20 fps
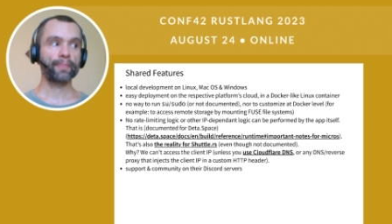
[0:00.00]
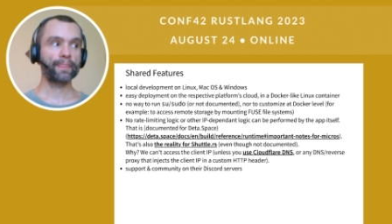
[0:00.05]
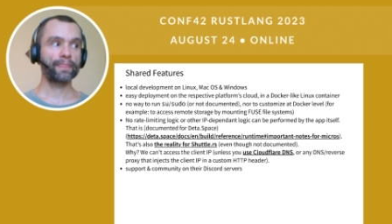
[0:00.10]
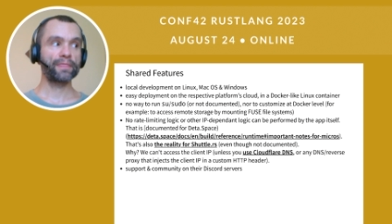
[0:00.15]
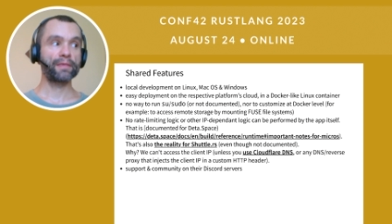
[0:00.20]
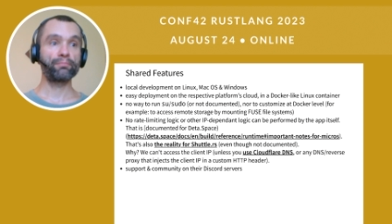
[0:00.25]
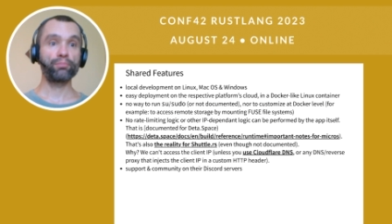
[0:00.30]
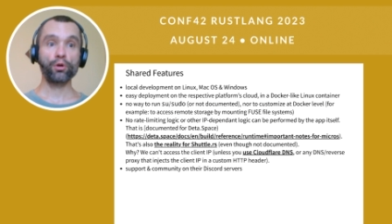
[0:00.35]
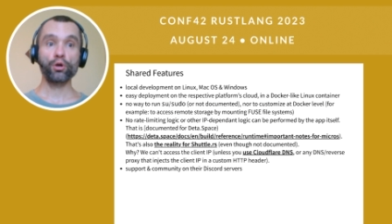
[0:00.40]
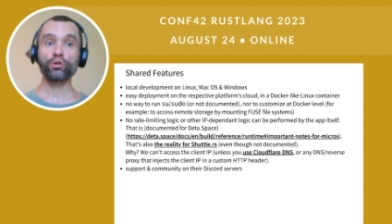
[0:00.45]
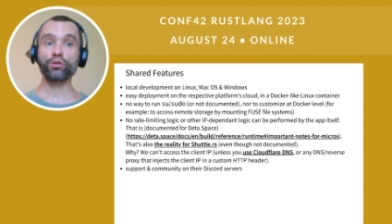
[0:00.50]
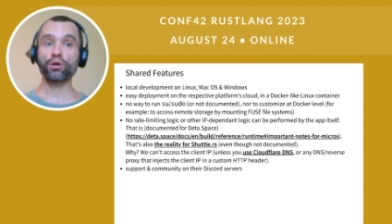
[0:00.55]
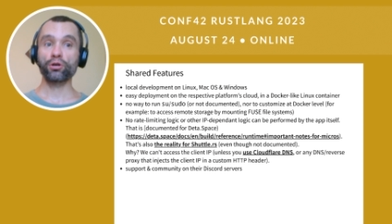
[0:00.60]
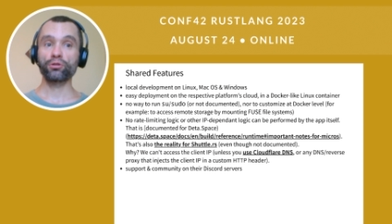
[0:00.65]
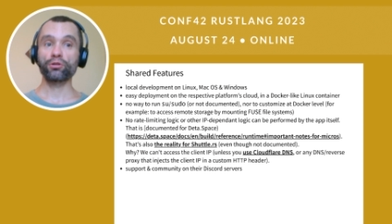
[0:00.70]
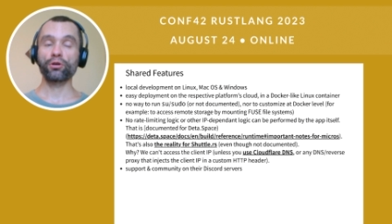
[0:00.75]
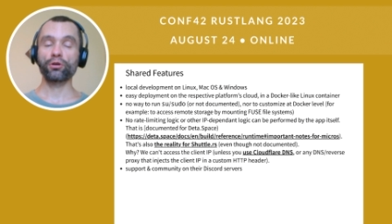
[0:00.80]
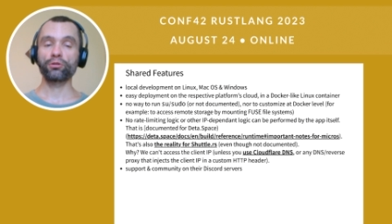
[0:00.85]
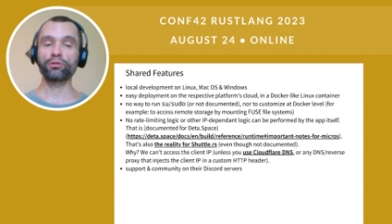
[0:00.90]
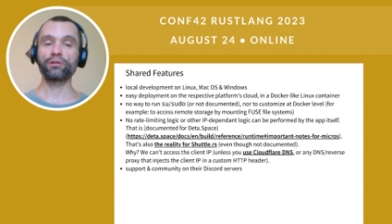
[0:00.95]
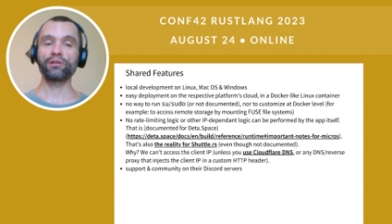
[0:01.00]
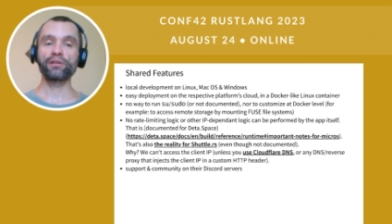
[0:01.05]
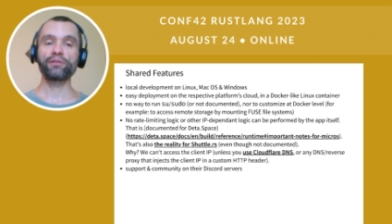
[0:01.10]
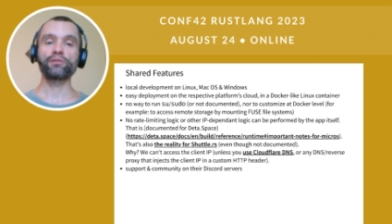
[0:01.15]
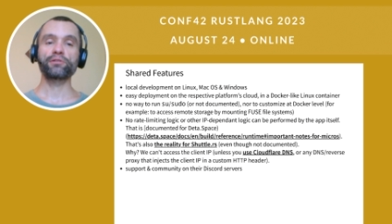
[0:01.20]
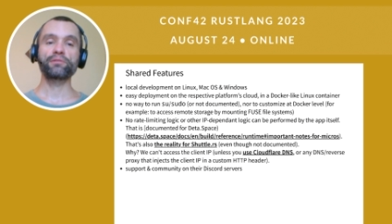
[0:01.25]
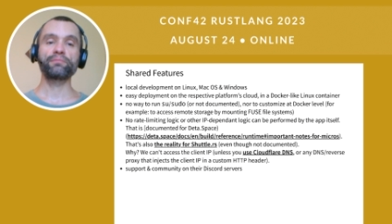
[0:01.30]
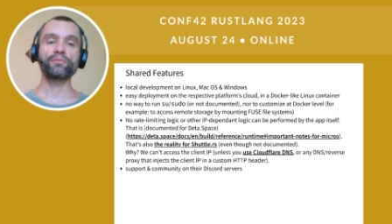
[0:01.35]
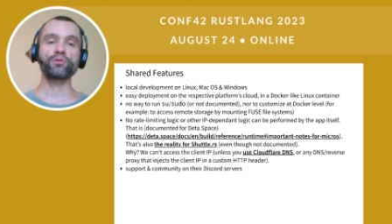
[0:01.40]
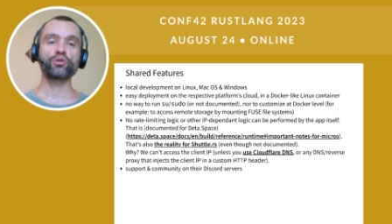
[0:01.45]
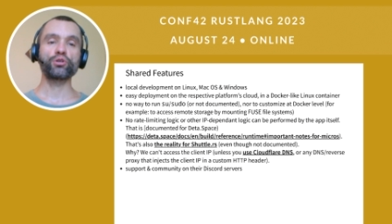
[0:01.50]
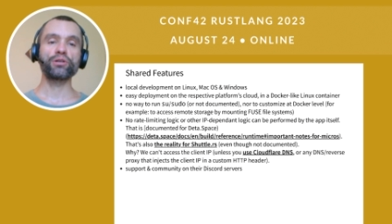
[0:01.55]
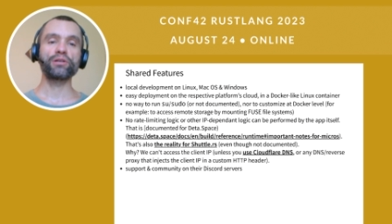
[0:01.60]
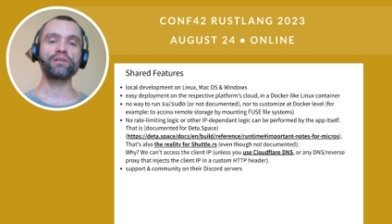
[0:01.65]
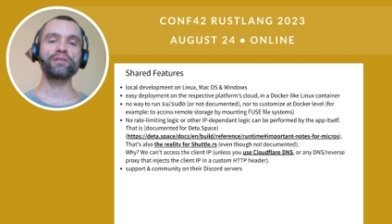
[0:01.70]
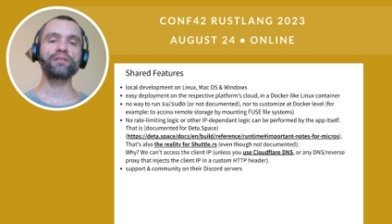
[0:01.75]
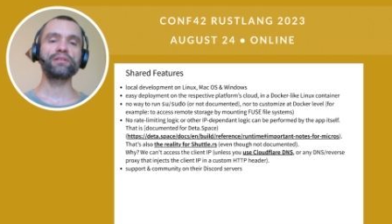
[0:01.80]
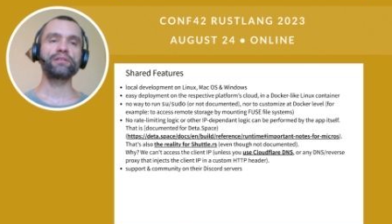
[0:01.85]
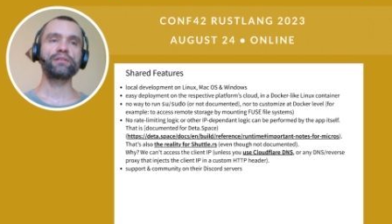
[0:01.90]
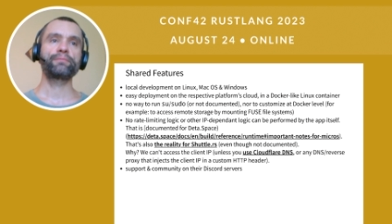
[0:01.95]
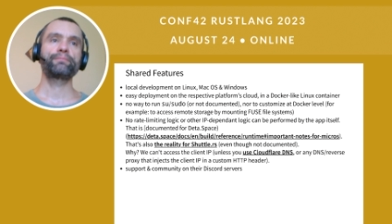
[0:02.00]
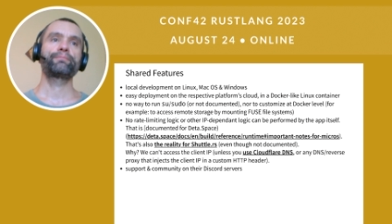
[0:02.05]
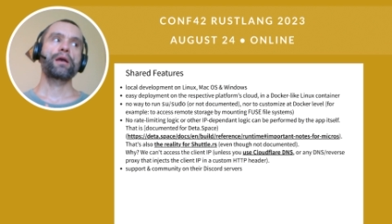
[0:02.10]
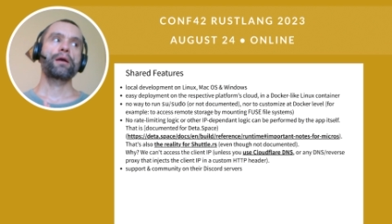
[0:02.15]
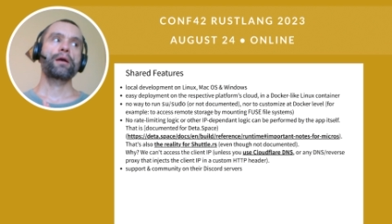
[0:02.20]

deployed on, on the Linux machines,